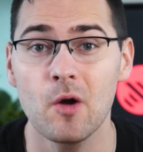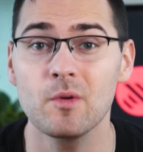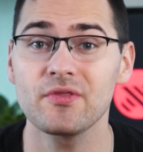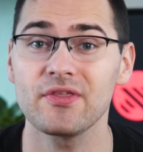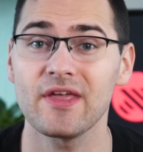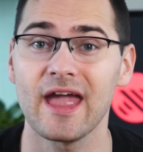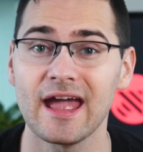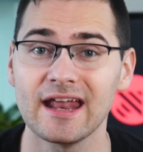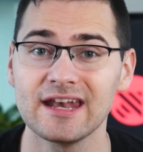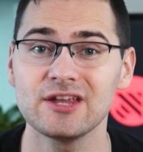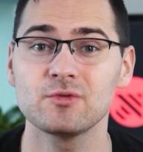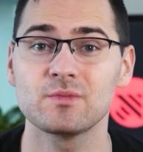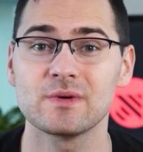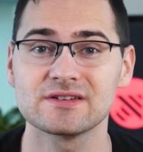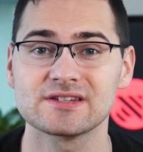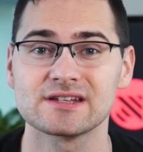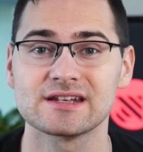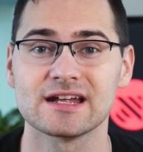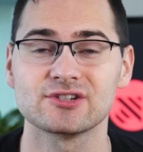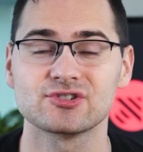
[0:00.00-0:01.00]
with any
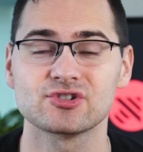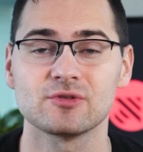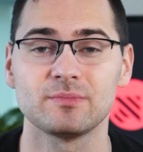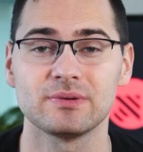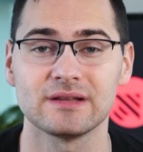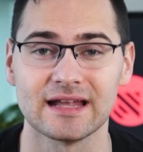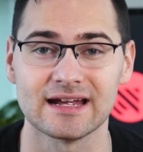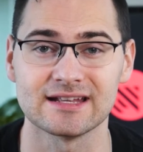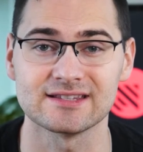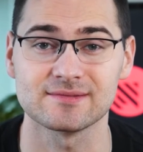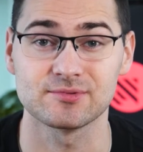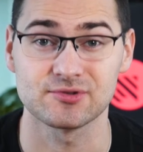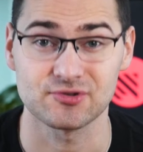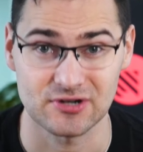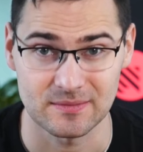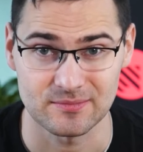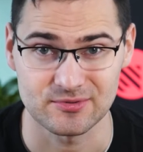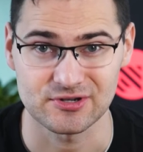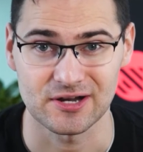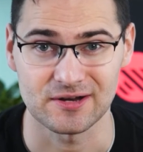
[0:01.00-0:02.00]
residential plan
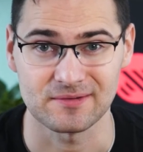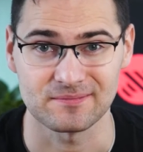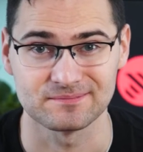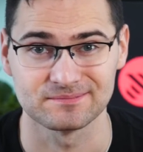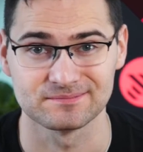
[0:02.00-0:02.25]
subscription.